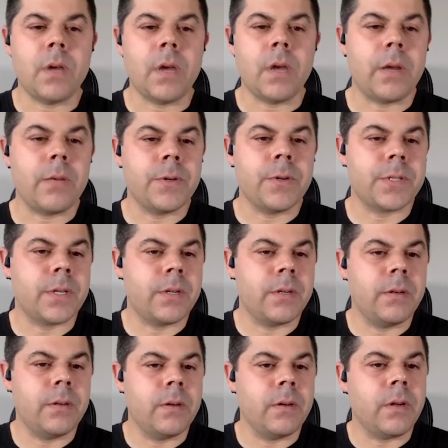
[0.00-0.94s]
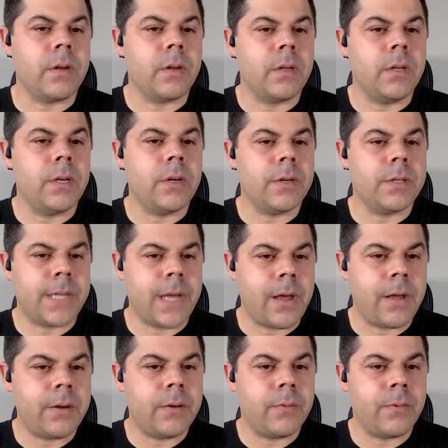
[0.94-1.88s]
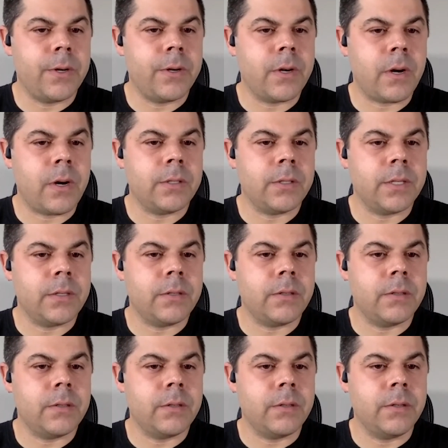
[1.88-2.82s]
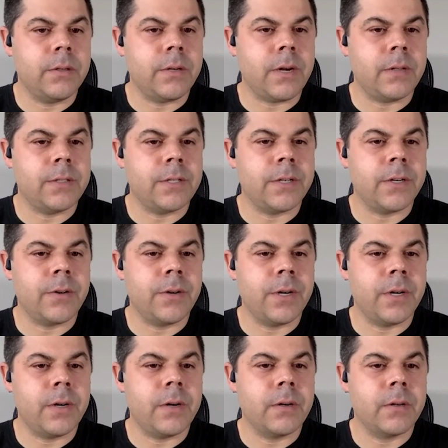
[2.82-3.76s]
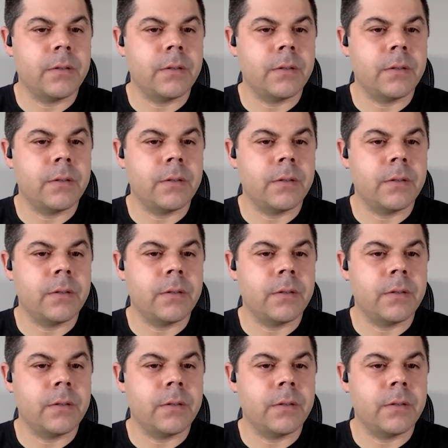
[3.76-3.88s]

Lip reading: And was it year 10 where you called it a career?